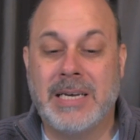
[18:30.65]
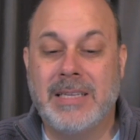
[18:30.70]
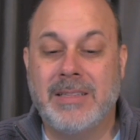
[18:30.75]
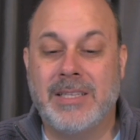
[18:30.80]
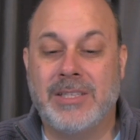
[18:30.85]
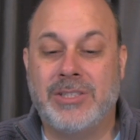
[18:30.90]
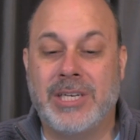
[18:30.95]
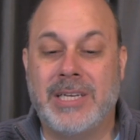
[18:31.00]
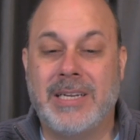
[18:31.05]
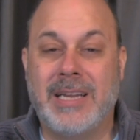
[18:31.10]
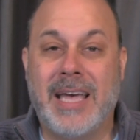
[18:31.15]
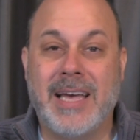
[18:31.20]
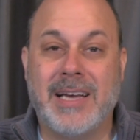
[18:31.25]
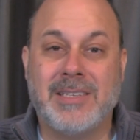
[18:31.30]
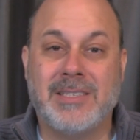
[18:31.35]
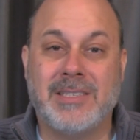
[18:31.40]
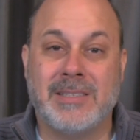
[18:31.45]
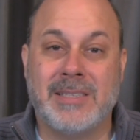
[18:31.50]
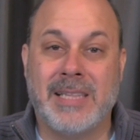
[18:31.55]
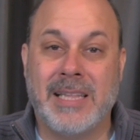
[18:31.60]
The Gen
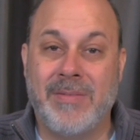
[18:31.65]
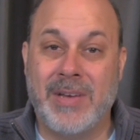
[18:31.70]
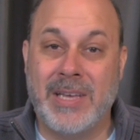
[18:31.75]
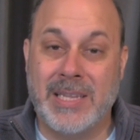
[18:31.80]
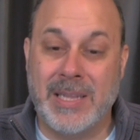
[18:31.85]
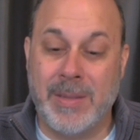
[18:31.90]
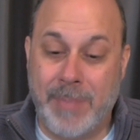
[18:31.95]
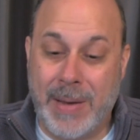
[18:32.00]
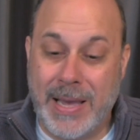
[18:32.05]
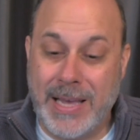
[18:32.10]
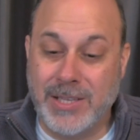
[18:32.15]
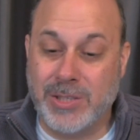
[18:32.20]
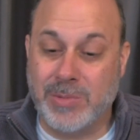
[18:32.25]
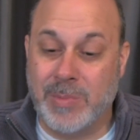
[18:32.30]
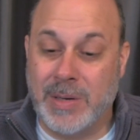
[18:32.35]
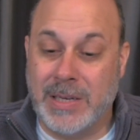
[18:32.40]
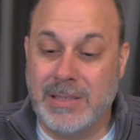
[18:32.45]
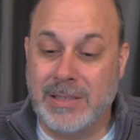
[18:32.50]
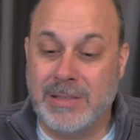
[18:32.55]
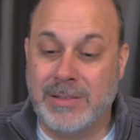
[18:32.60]
X is living in the
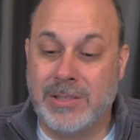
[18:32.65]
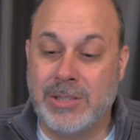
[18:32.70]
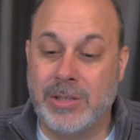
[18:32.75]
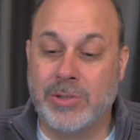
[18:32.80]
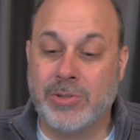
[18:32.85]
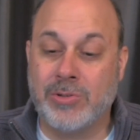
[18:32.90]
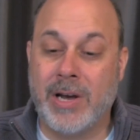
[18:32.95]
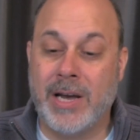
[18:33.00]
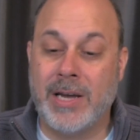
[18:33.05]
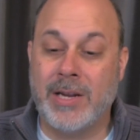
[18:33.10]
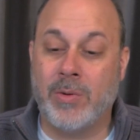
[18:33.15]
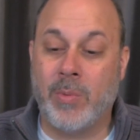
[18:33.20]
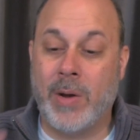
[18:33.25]
basement and still trying to